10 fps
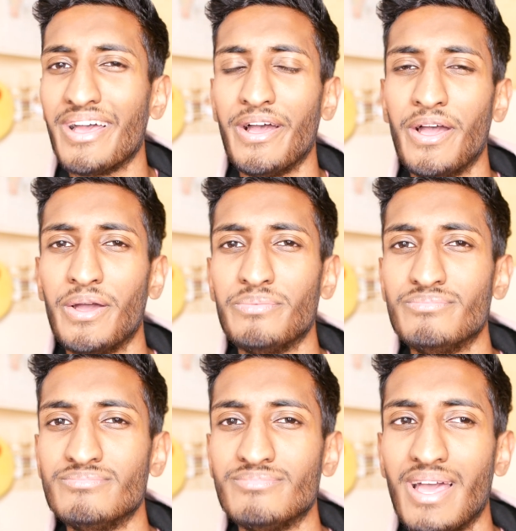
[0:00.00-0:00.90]

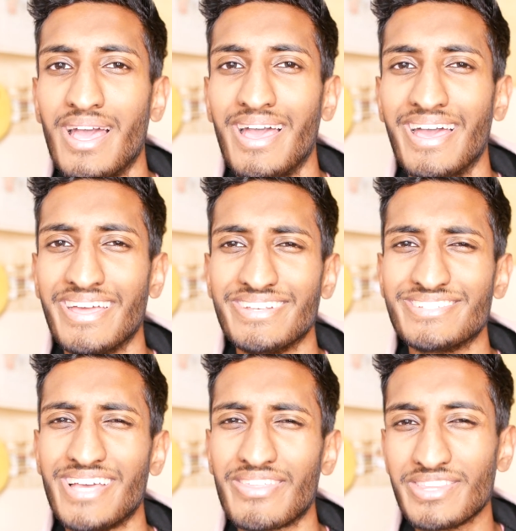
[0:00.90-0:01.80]
And
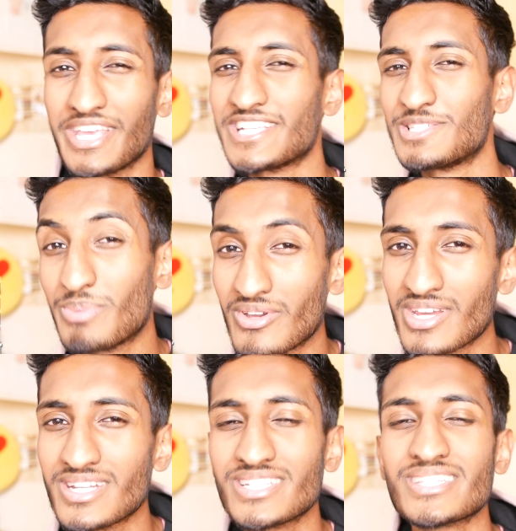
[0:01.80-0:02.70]
I think the
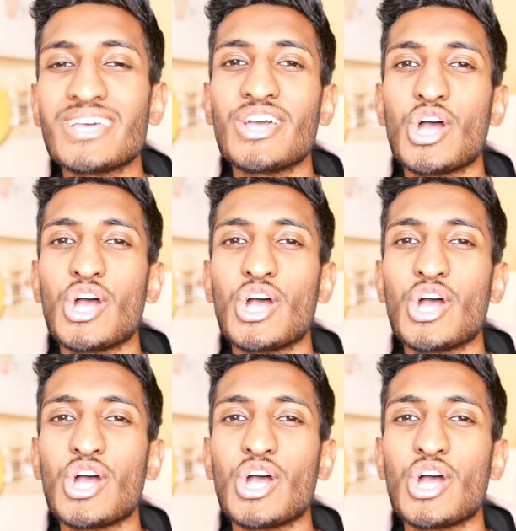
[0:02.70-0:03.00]
experience